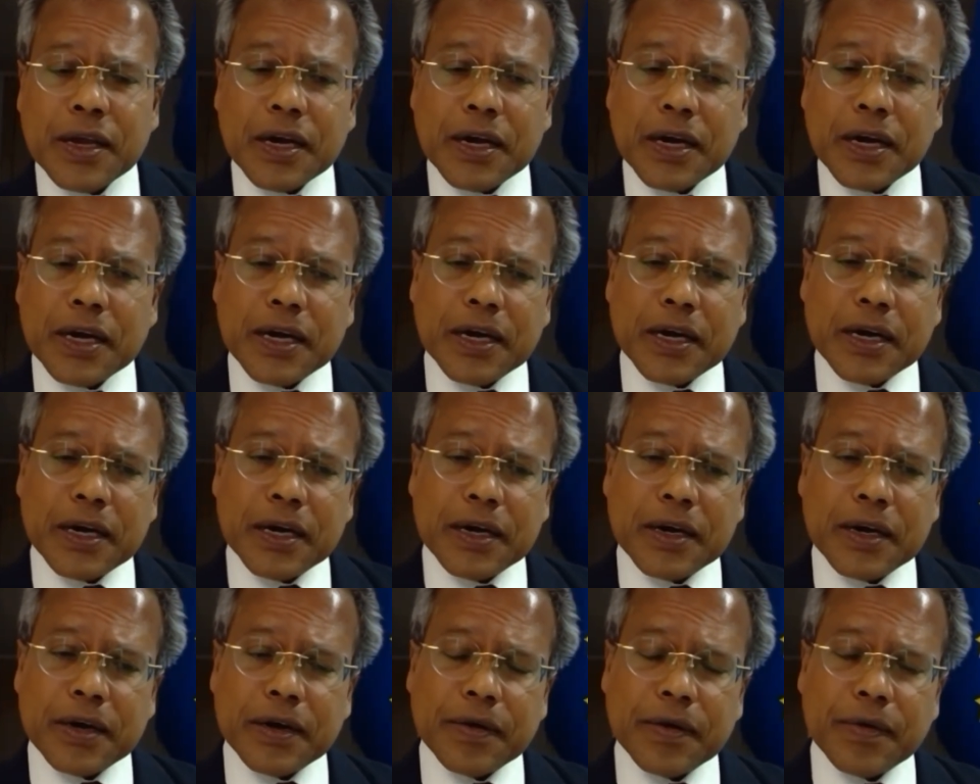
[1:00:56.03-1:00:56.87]

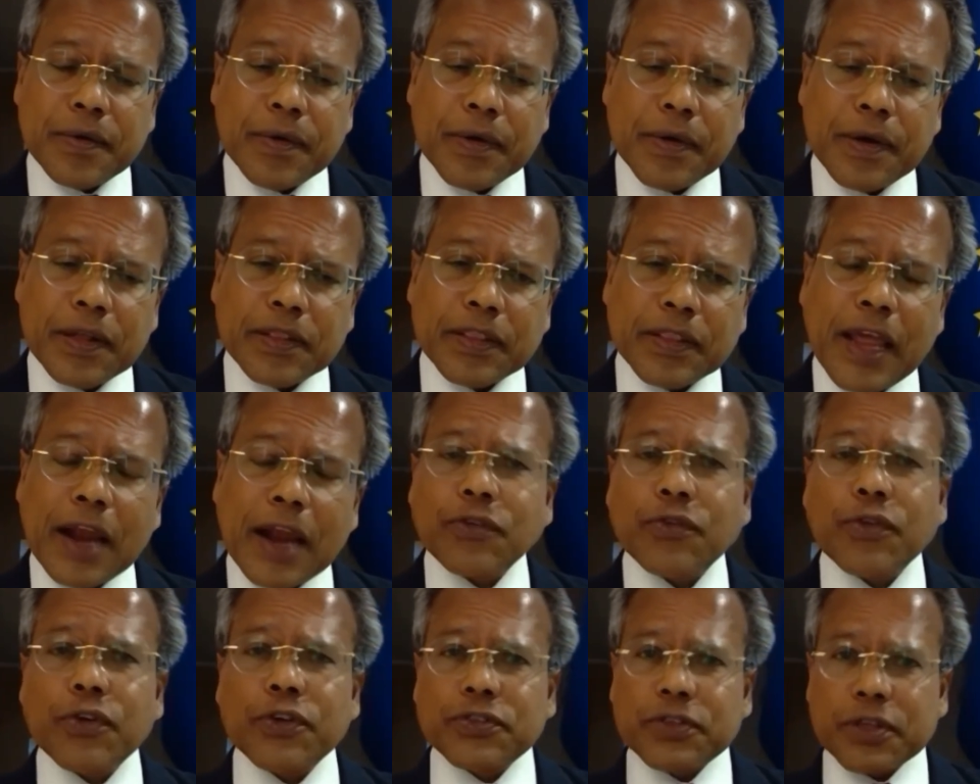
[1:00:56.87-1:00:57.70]

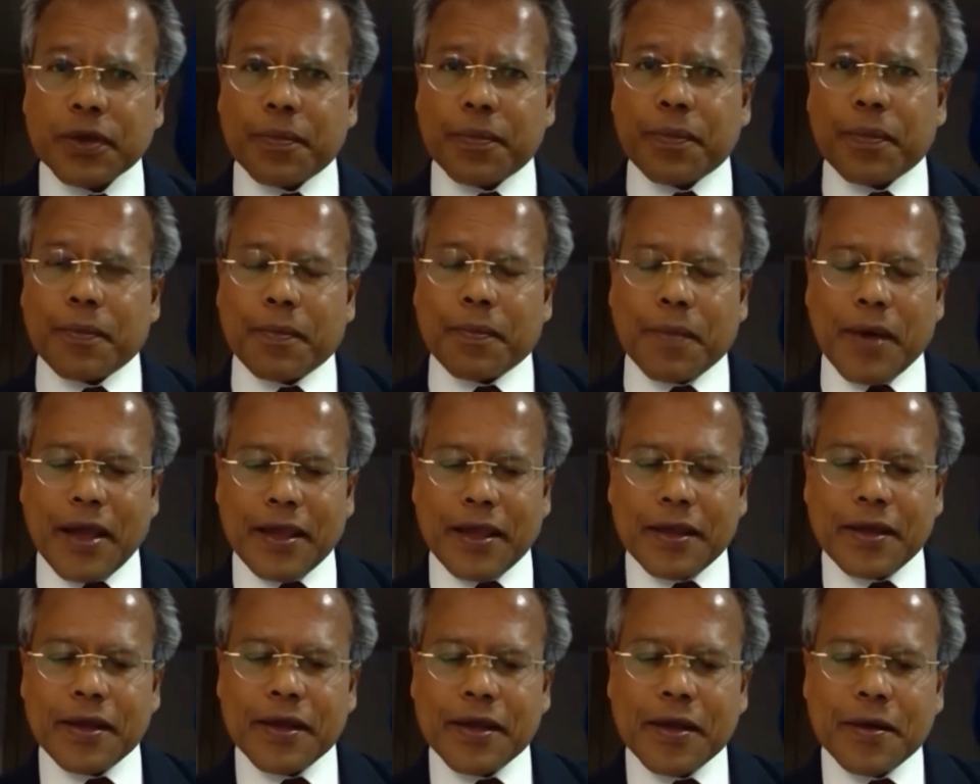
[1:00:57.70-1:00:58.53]
that was
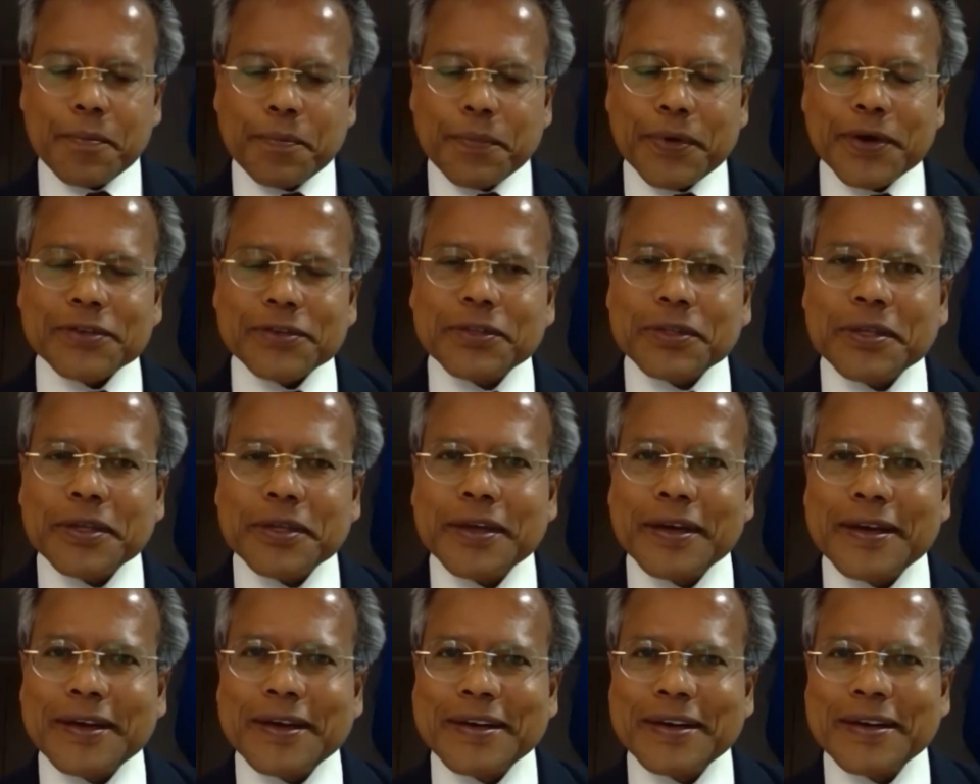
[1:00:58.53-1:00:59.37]
my first
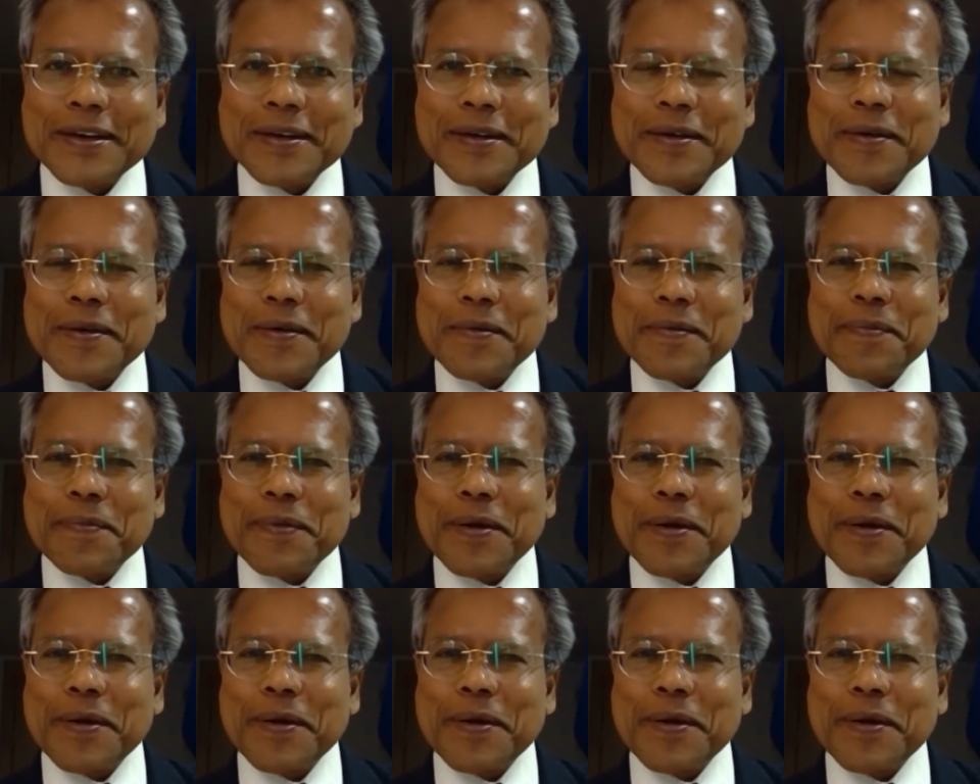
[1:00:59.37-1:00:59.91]
uh,